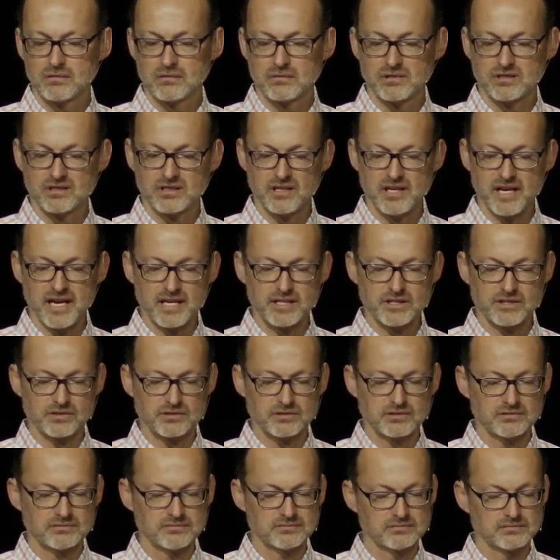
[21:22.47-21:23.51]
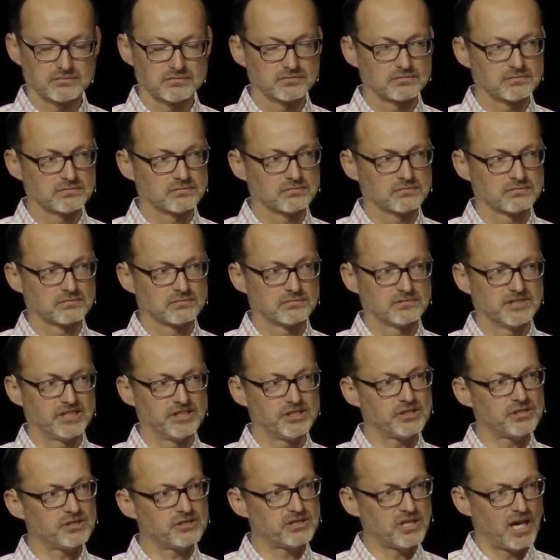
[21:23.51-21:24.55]
with the natural in
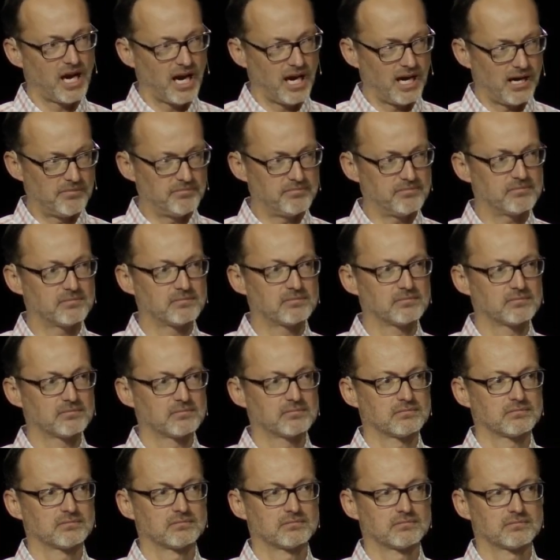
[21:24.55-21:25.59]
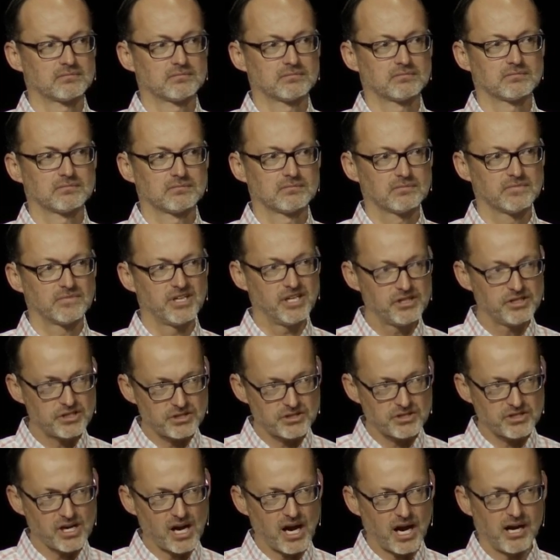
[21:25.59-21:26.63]
your job? In your
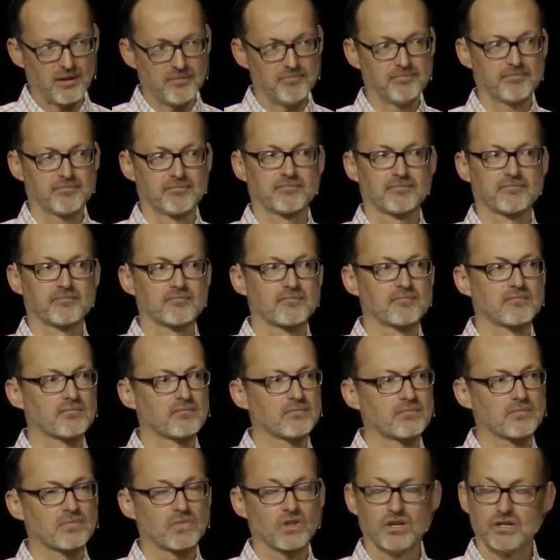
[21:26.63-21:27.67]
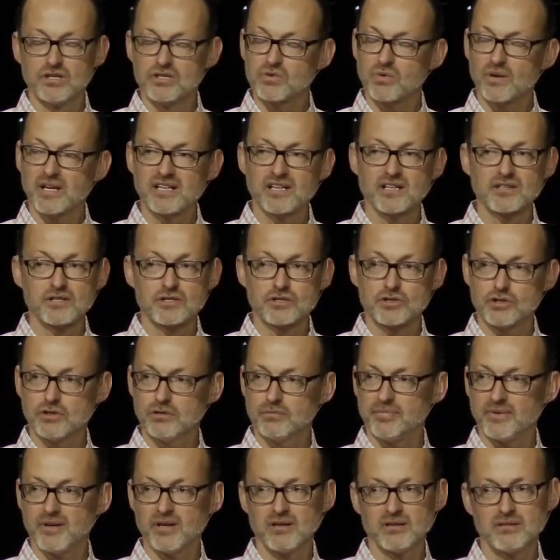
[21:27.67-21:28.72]
job. You're just waiting on the
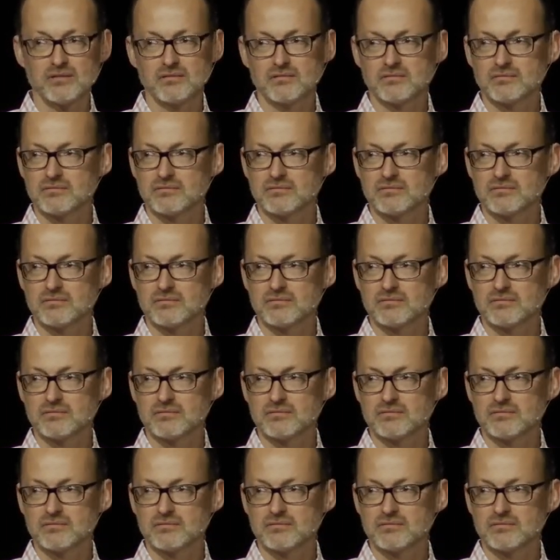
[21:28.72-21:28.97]
super?